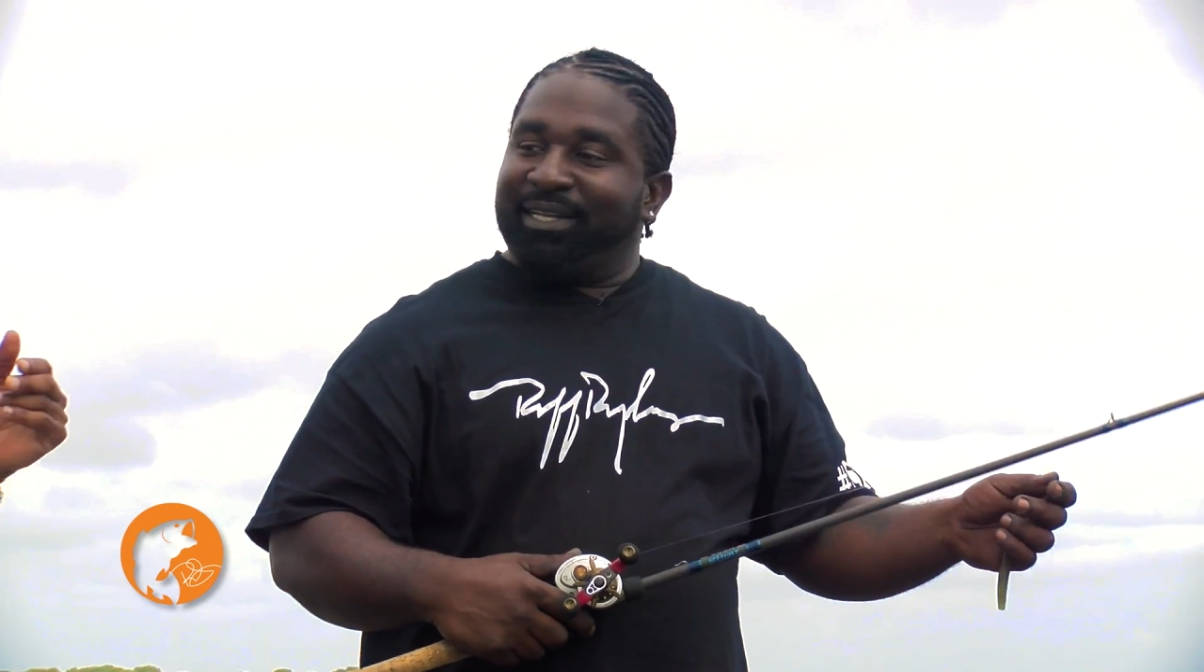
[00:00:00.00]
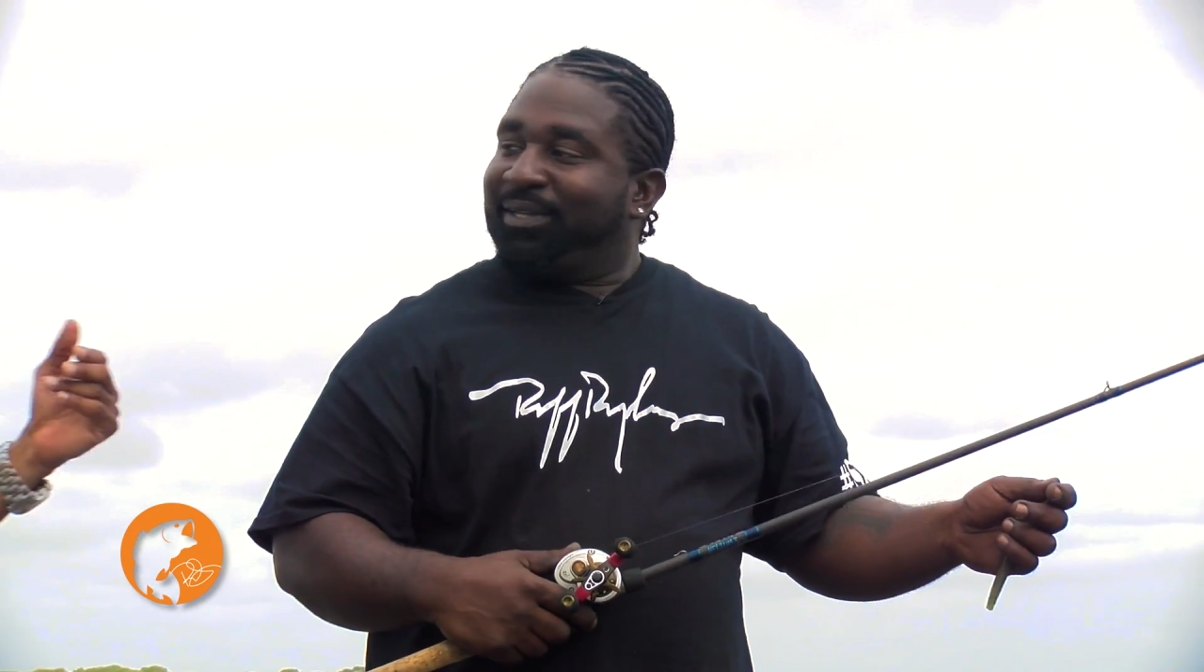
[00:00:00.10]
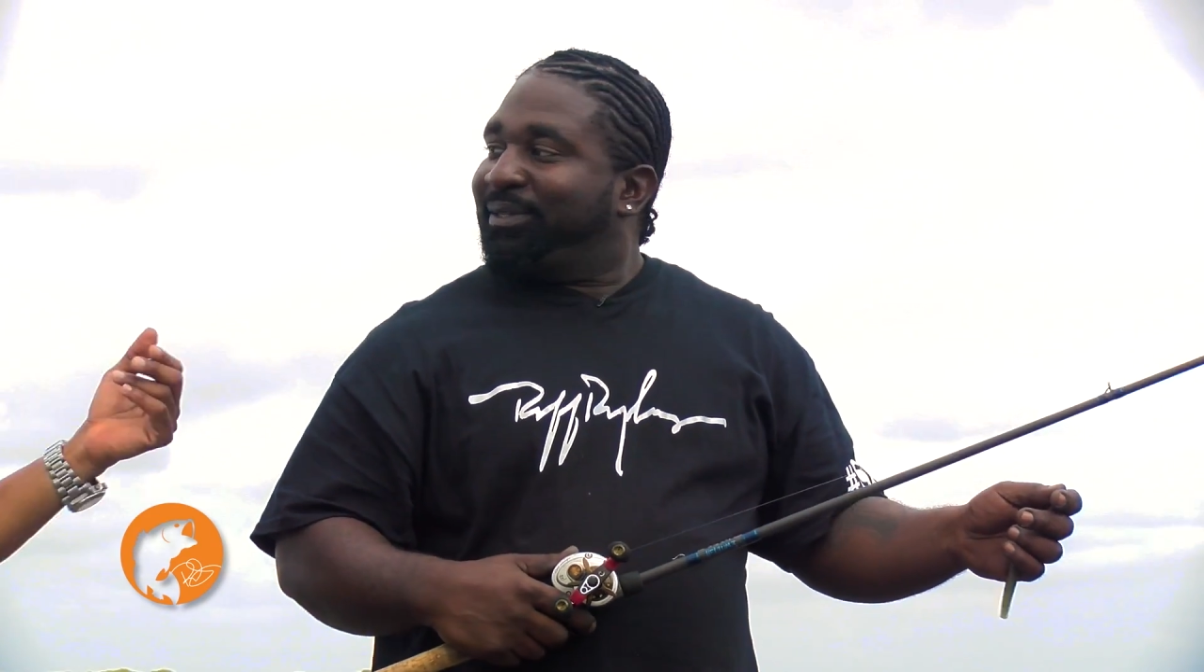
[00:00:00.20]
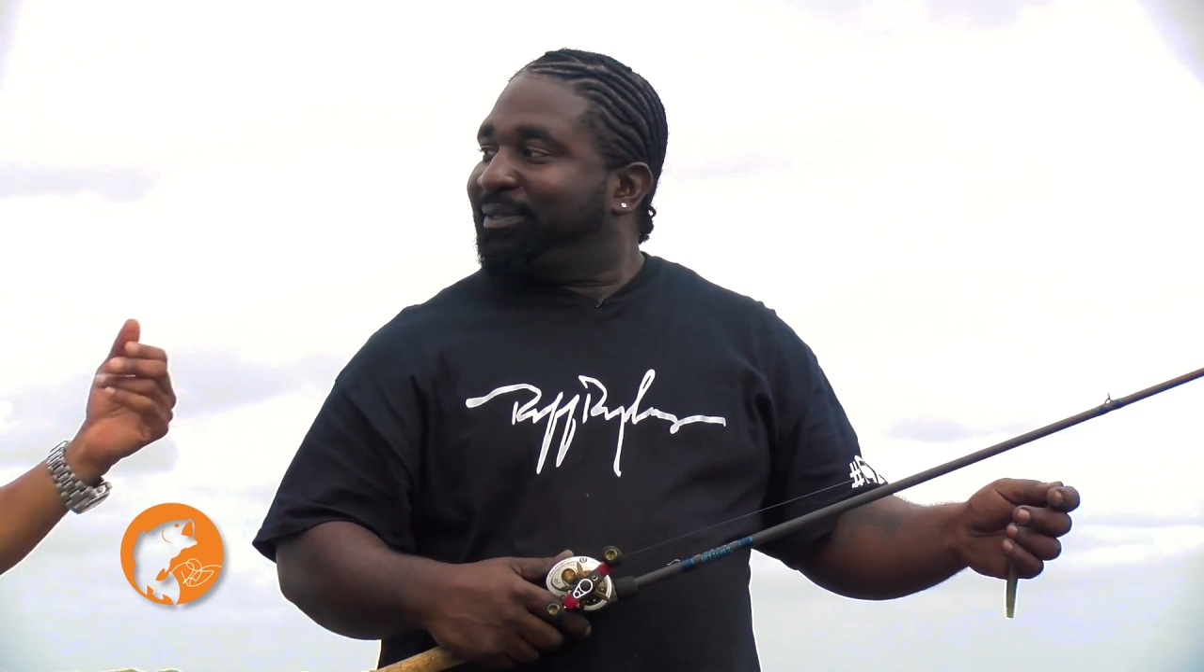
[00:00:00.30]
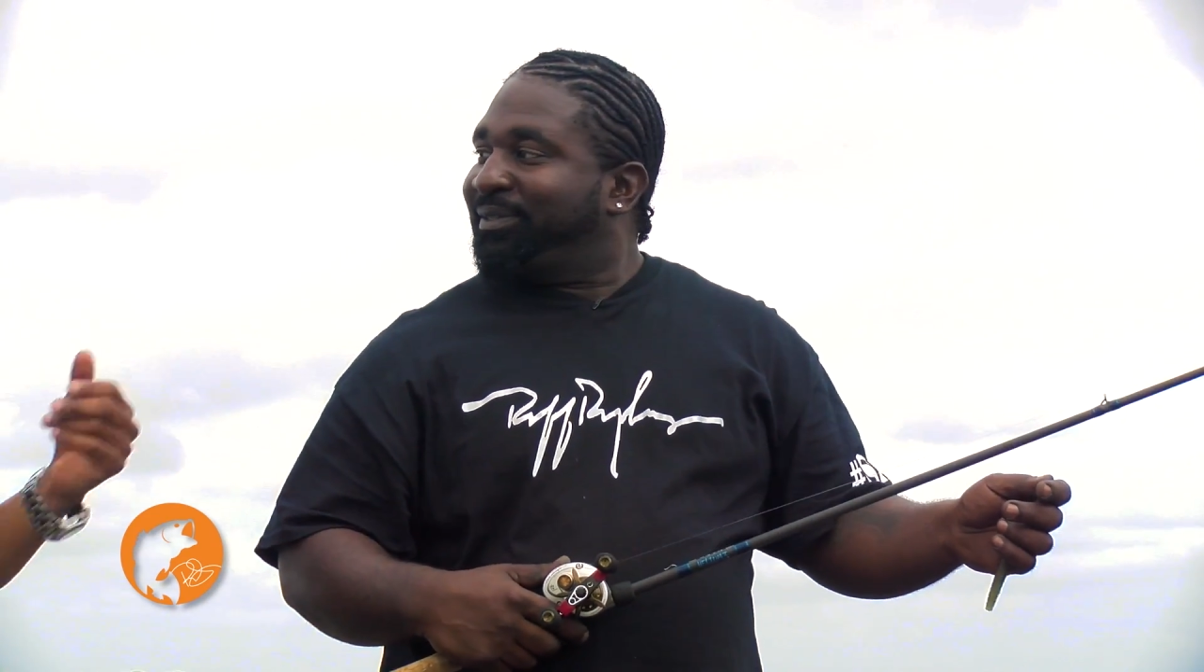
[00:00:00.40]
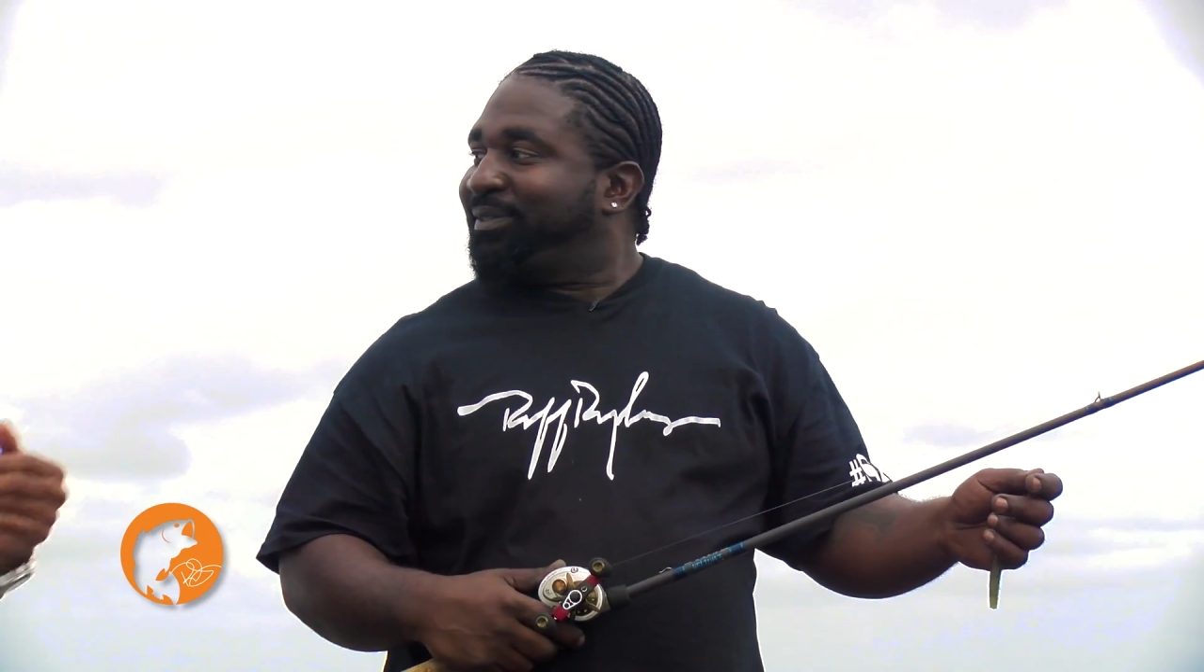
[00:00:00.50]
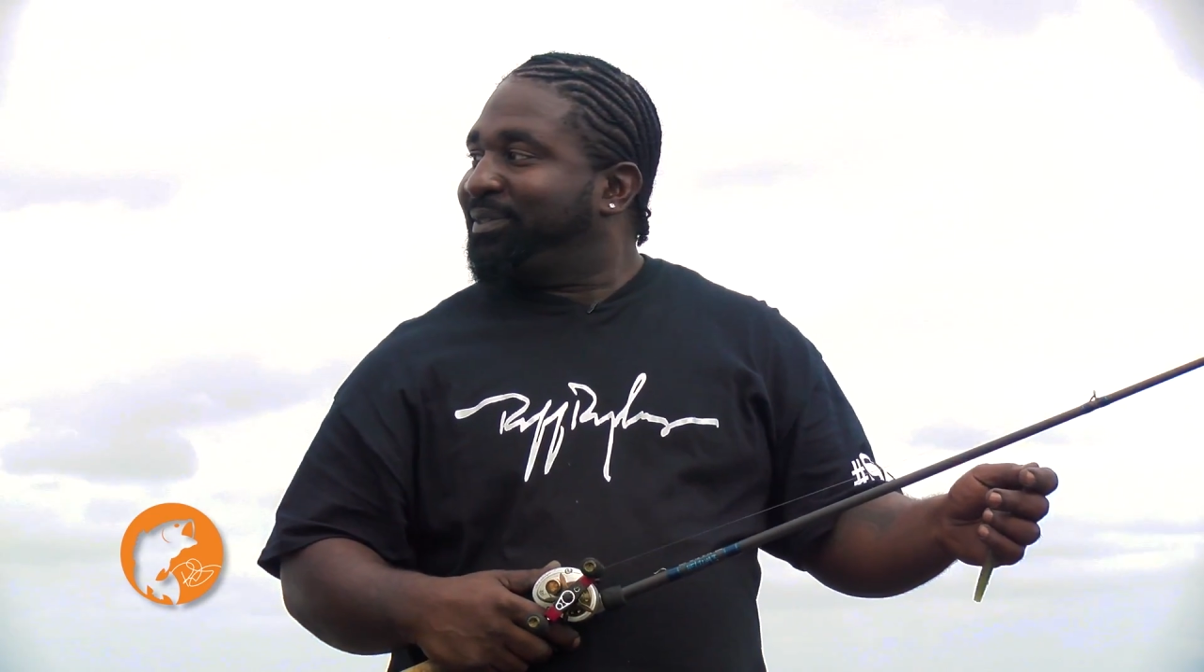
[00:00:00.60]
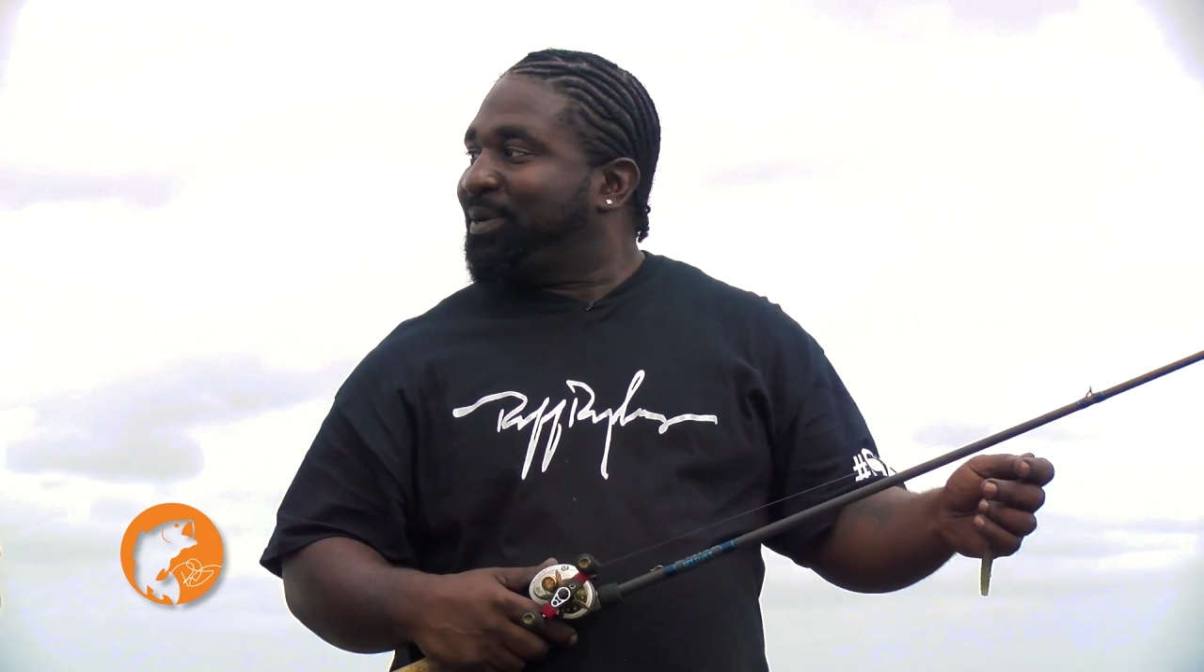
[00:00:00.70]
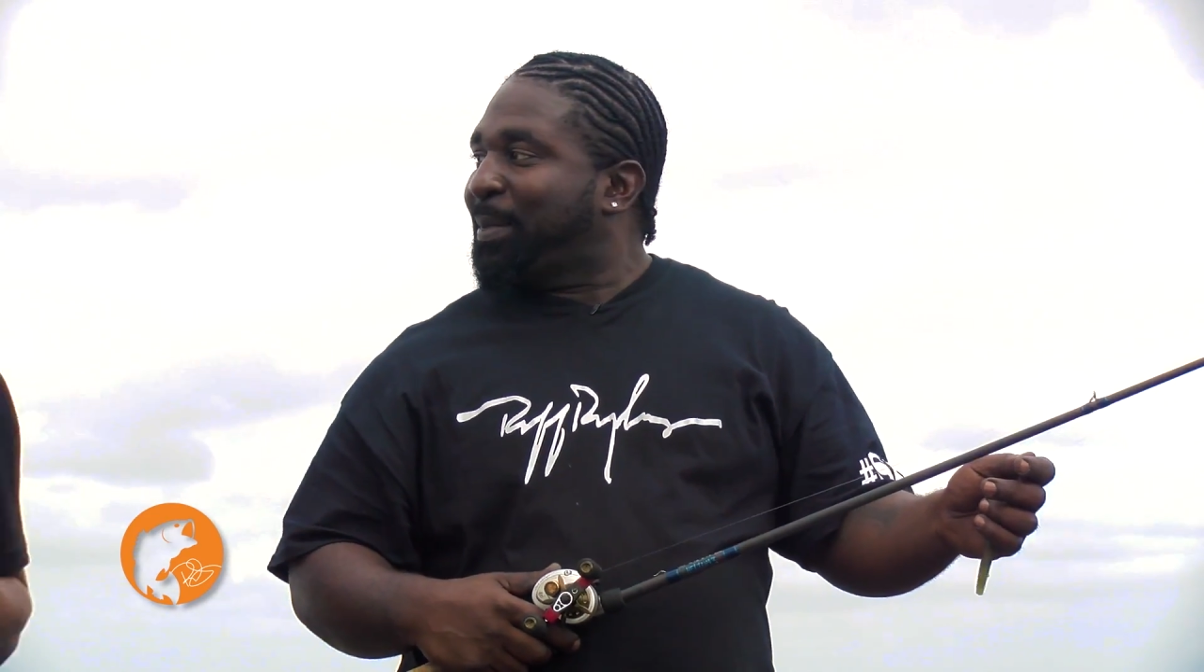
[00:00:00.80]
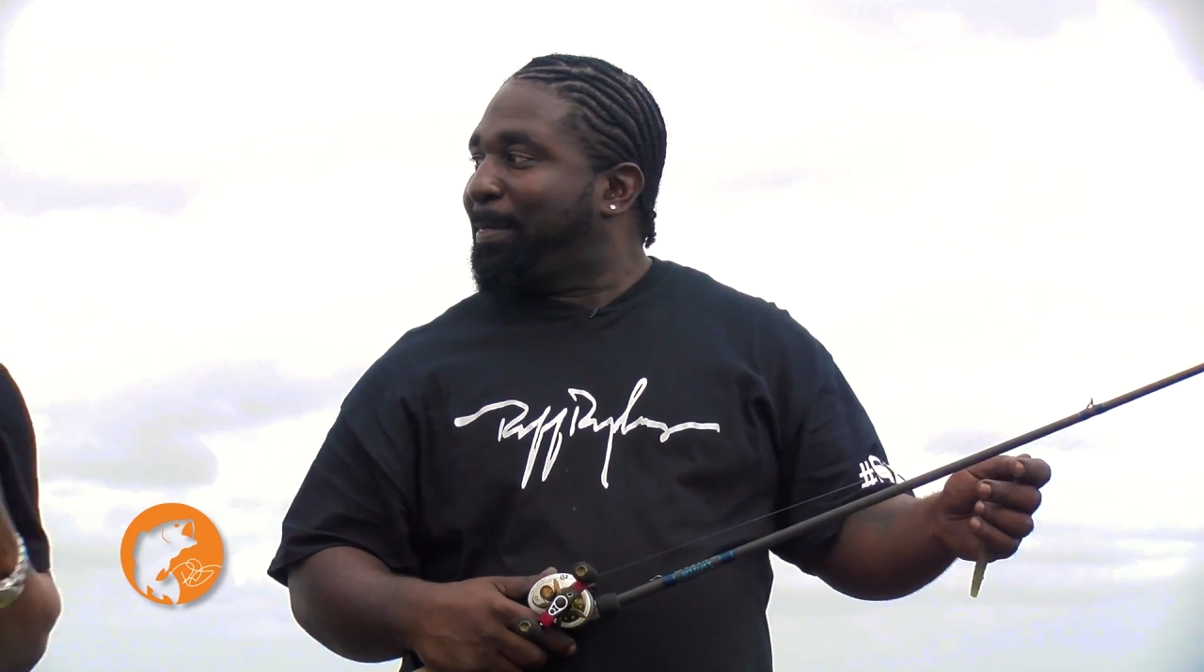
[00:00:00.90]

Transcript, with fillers: That's why they call